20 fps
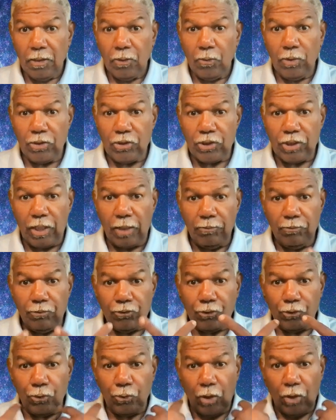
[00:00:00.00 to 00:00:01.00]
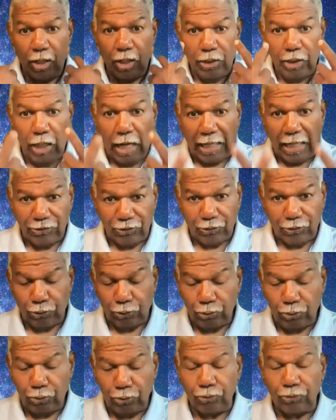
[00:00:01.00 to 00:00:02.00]
which comes through our
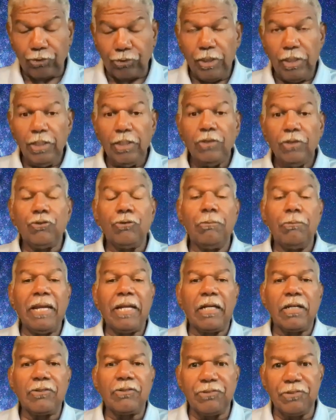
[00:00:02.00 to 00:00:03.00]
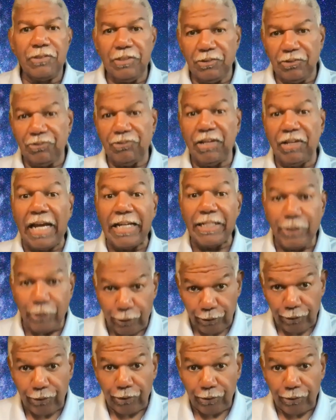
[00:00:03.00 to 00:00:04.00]
nostrils to make us
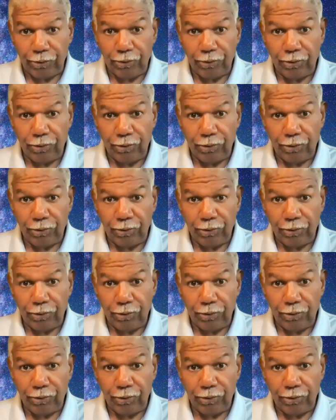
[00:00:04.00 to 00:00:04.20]
desire.